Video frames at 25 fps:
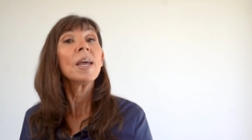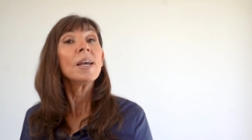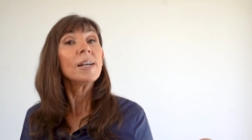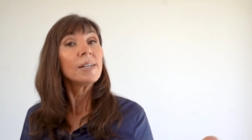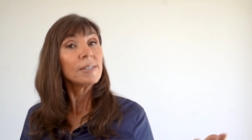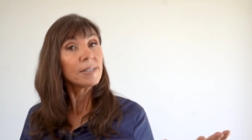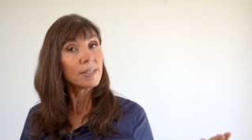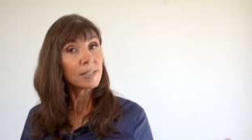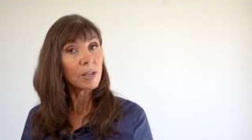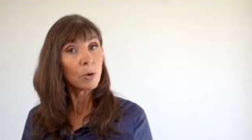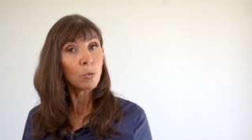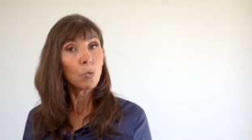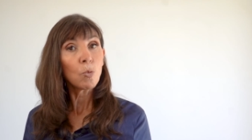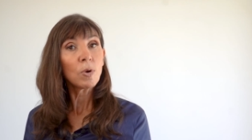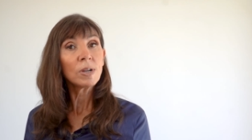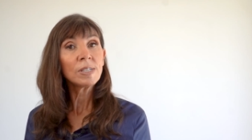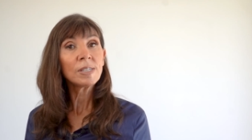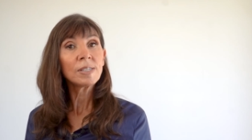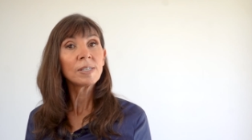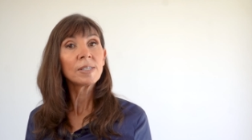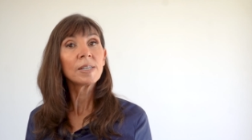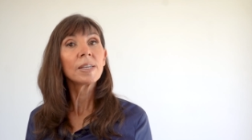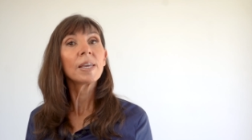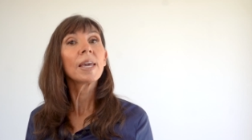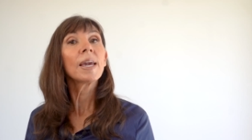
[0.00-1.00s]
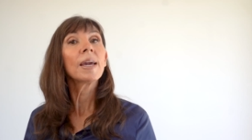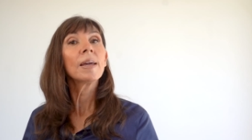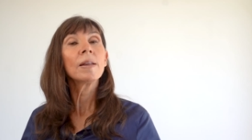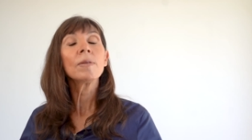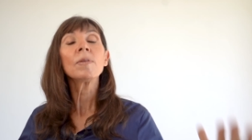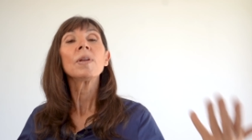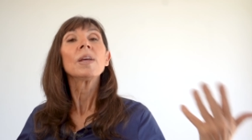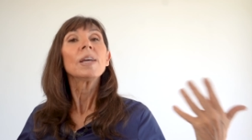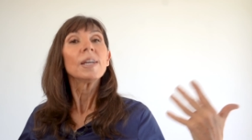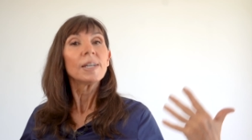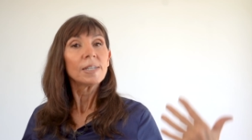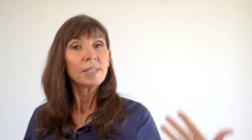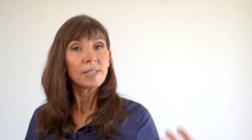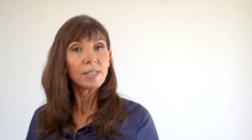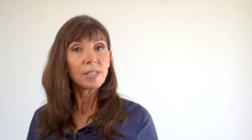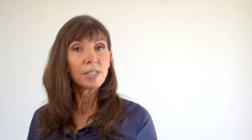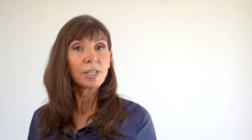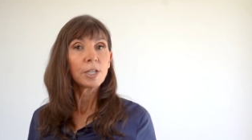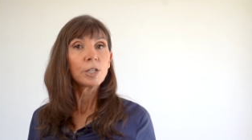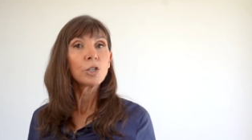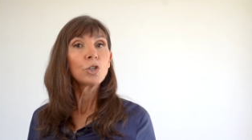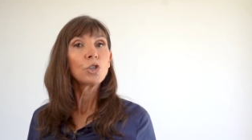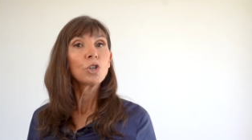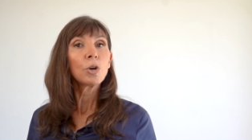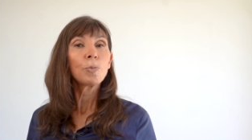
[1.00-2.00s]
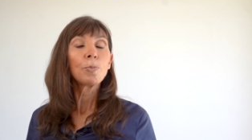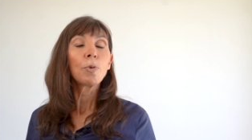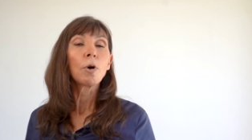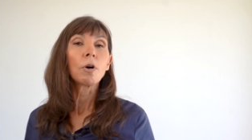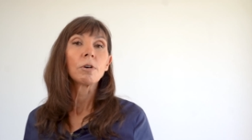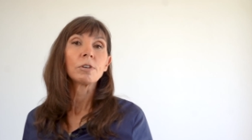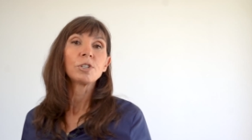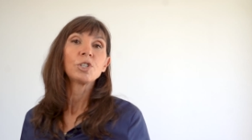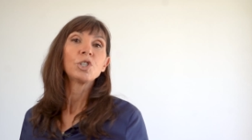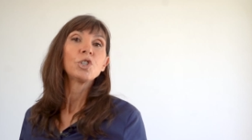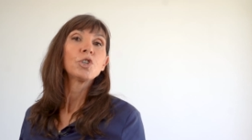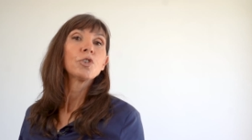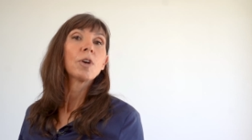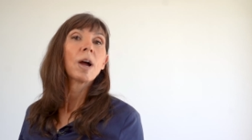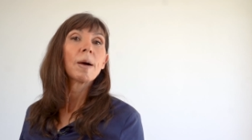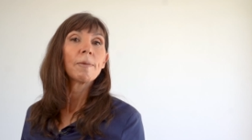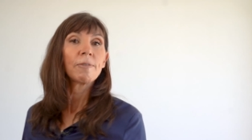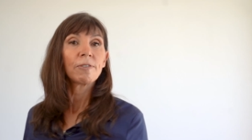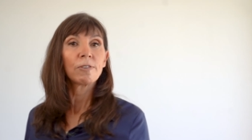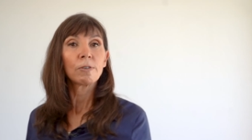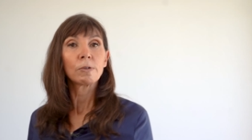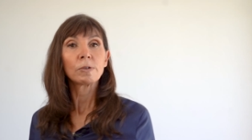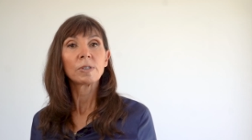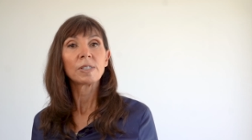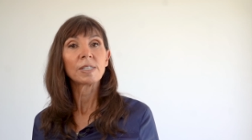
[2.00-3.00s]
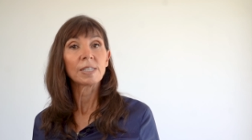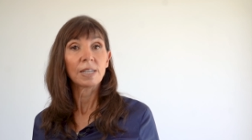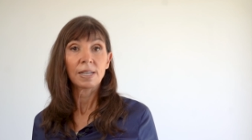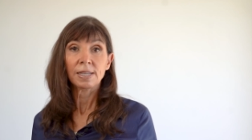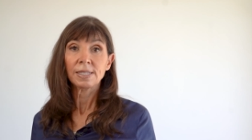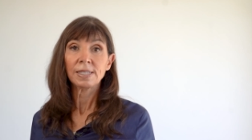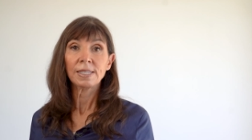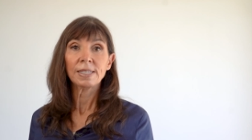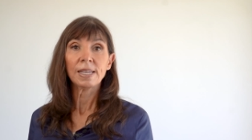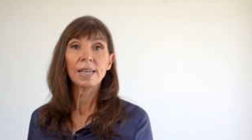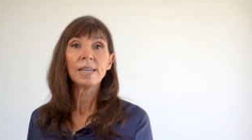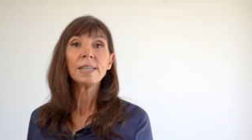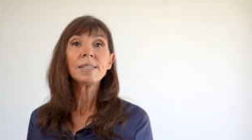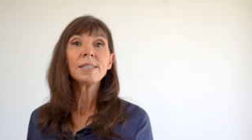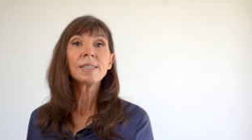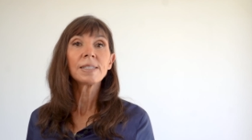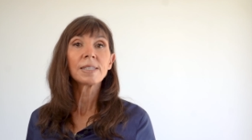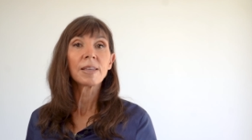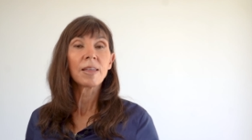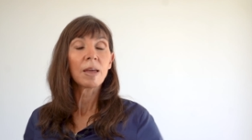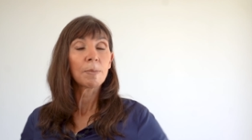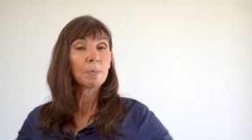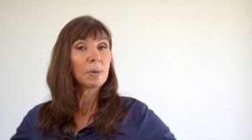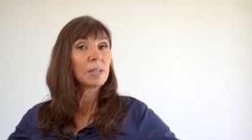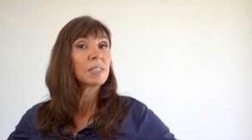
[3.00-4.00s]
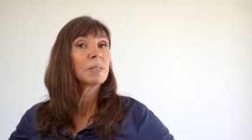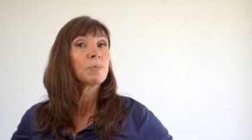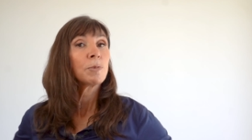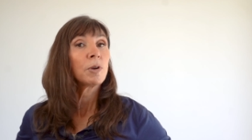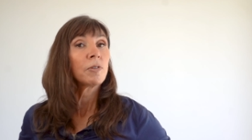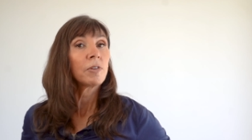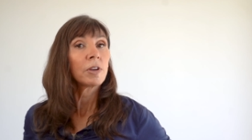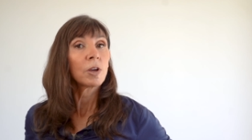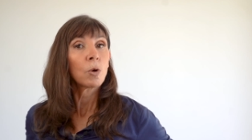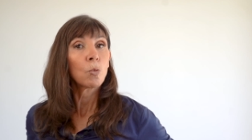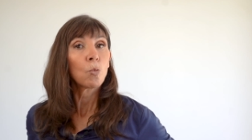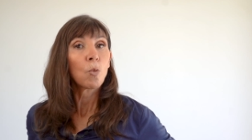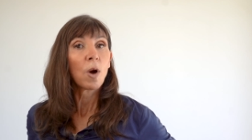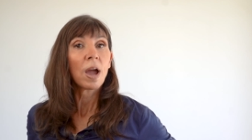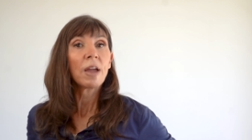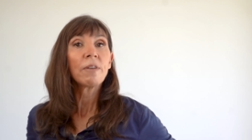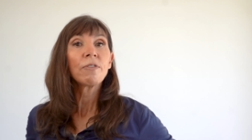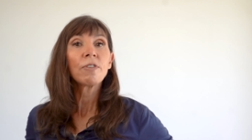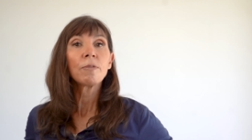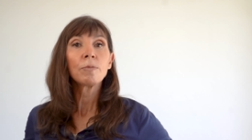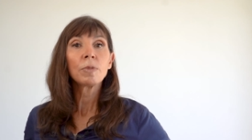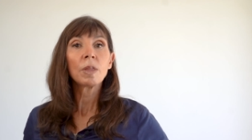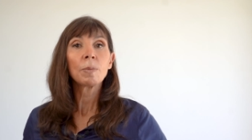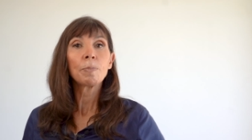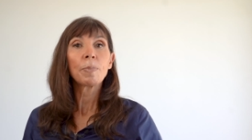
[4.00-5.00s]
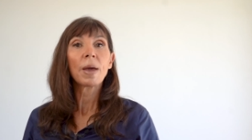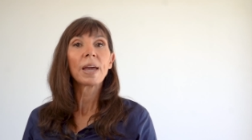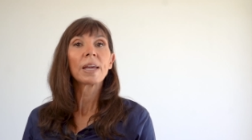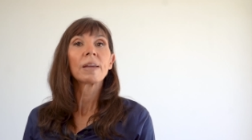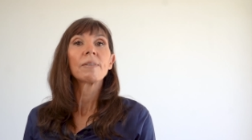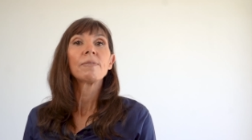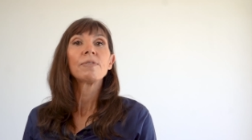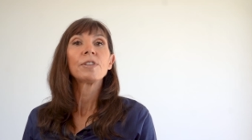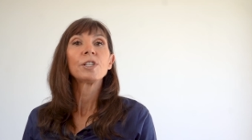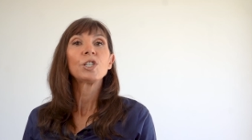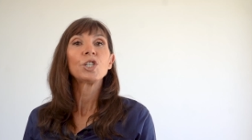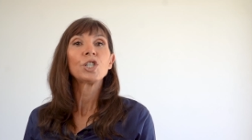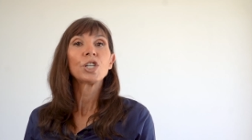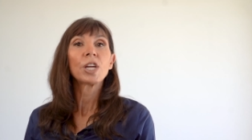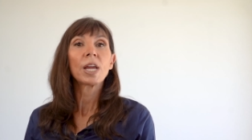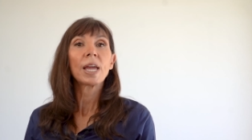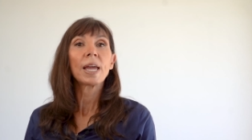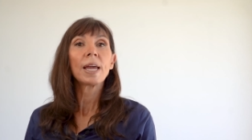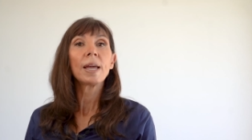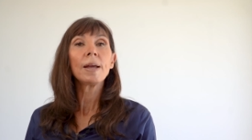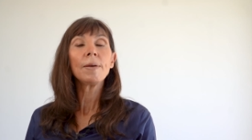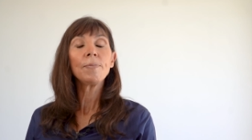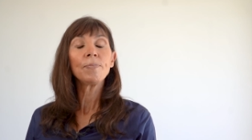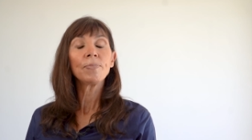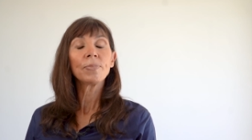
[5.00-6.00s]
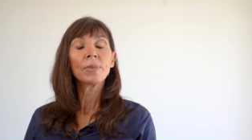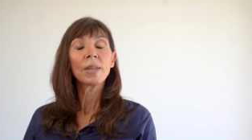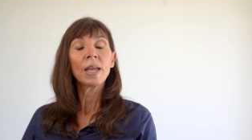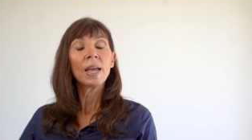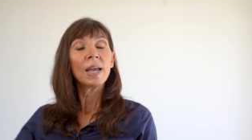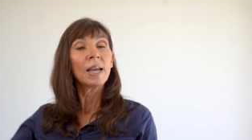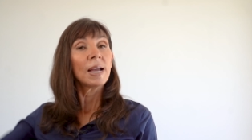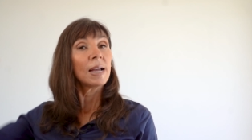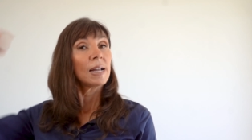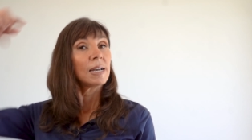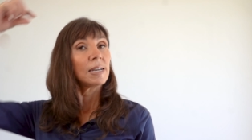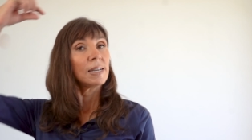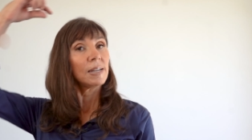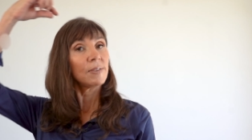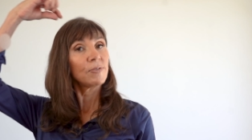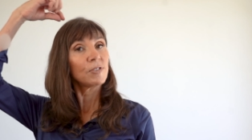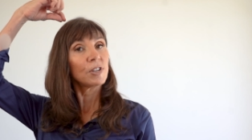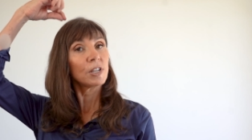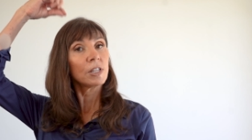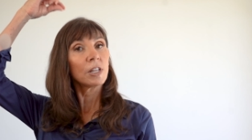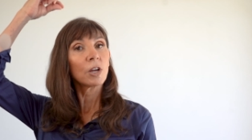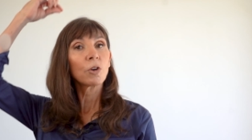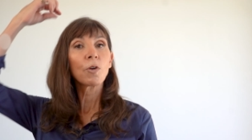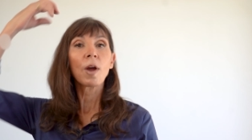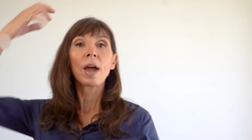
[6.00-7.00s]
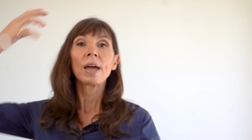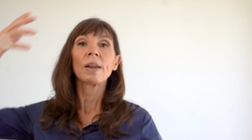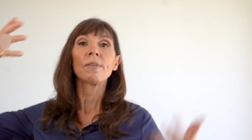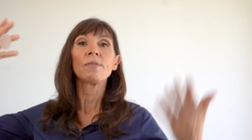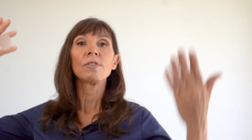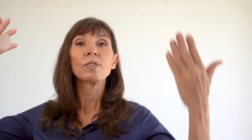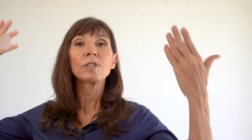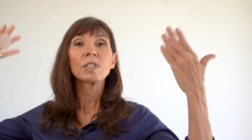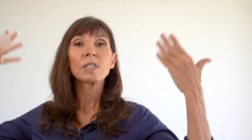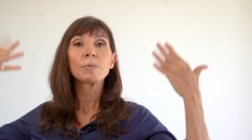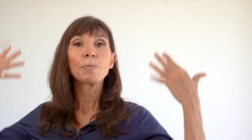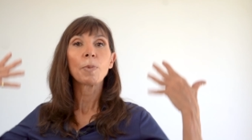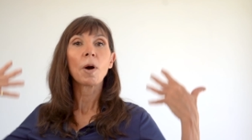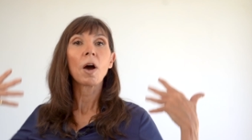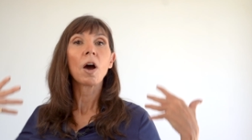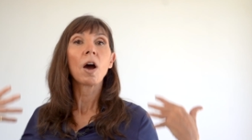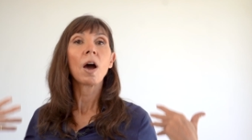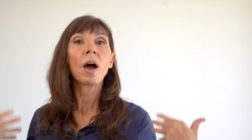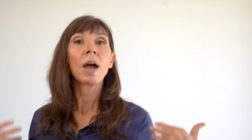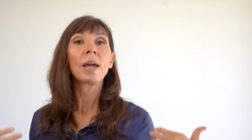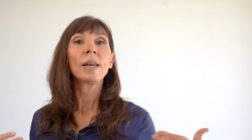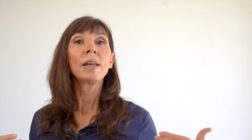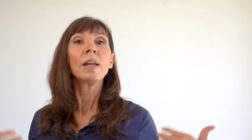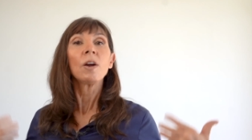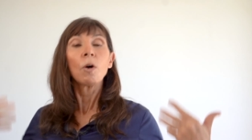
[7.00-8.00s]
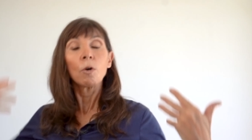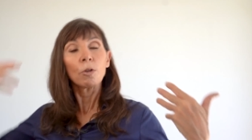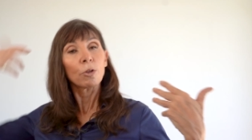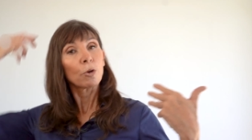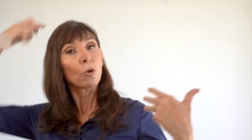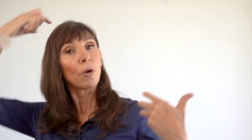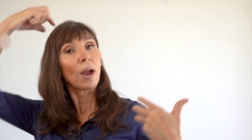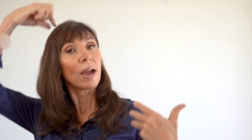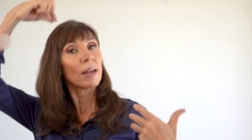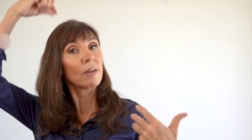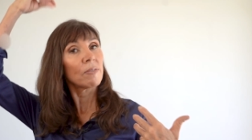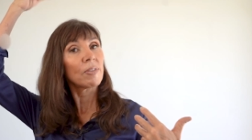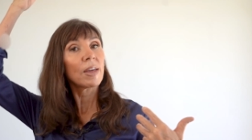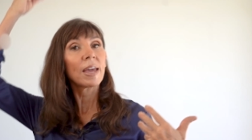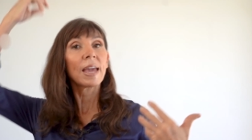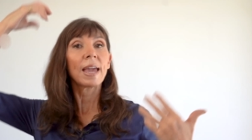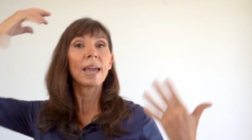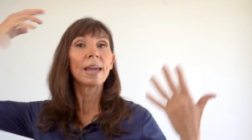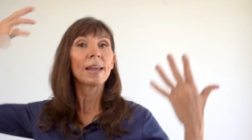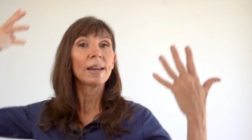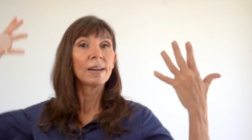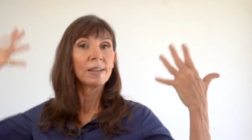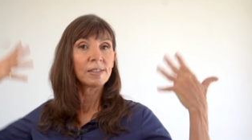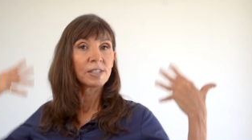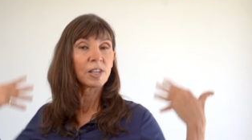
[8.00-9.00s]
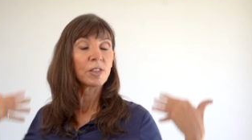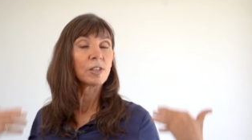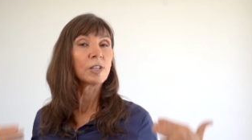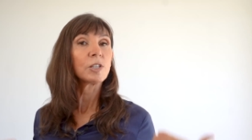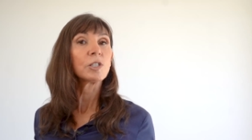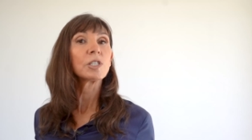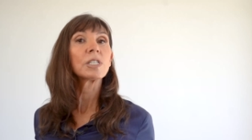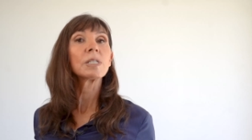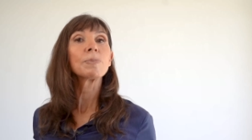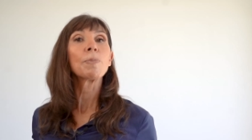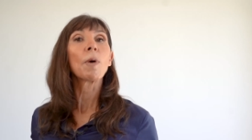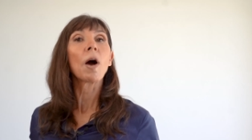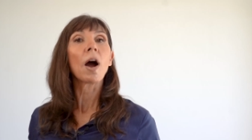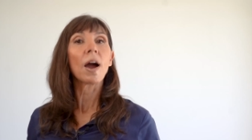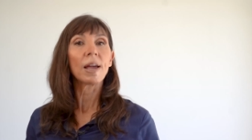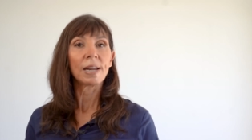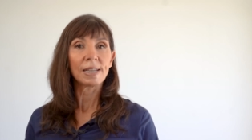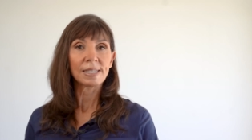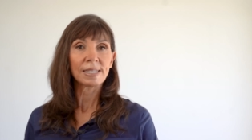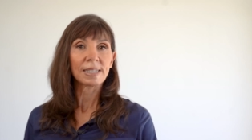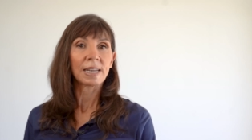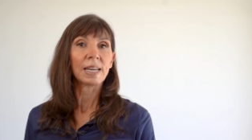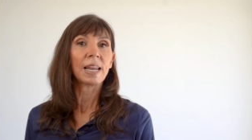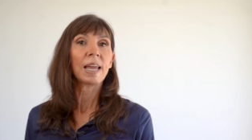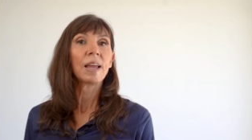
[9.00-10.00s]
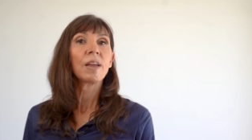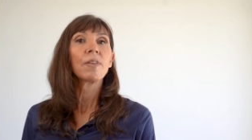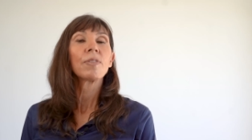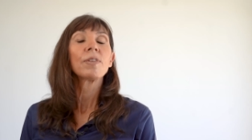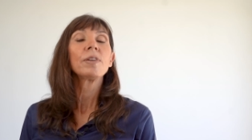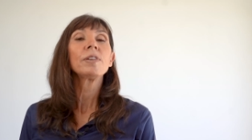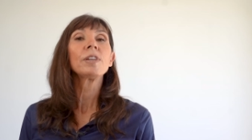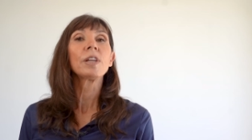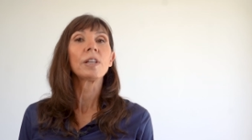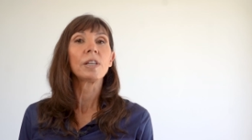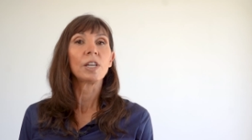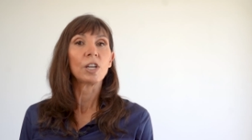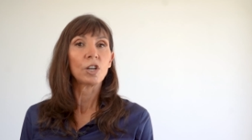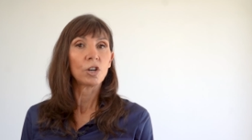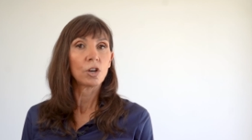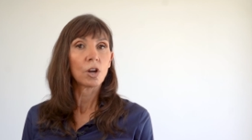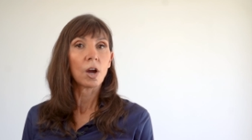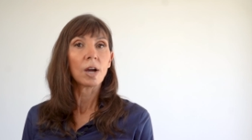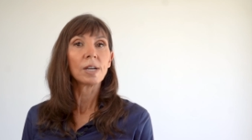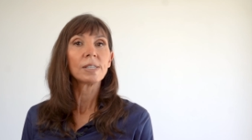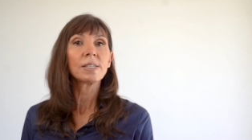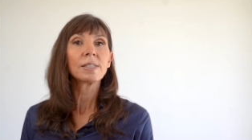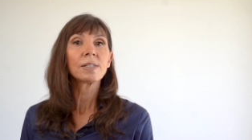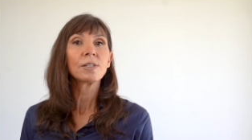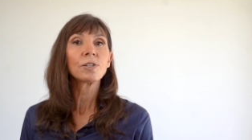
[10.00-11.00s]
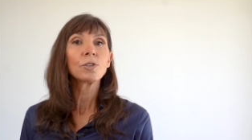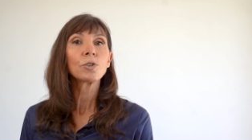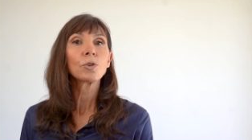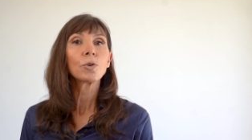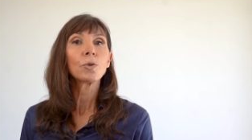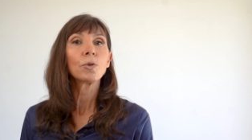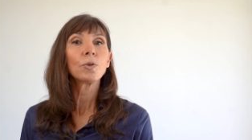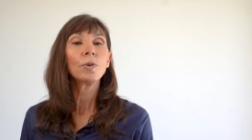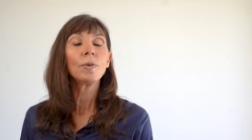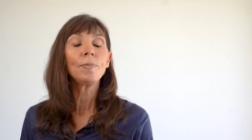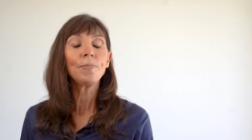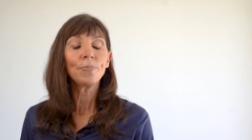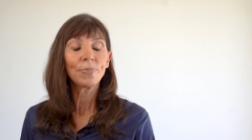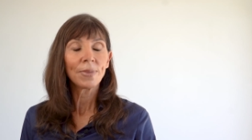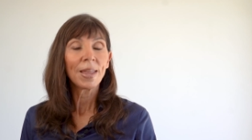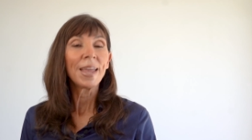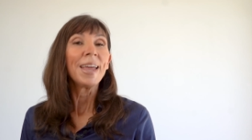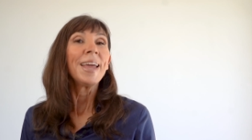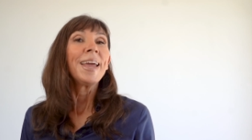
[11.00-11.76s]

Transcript: So once again, set your posture up for success. So that means moving away from the back of the chair, lifting the crown of your spine or the crown of the head so that your spine is lengthened and you're nice and tall.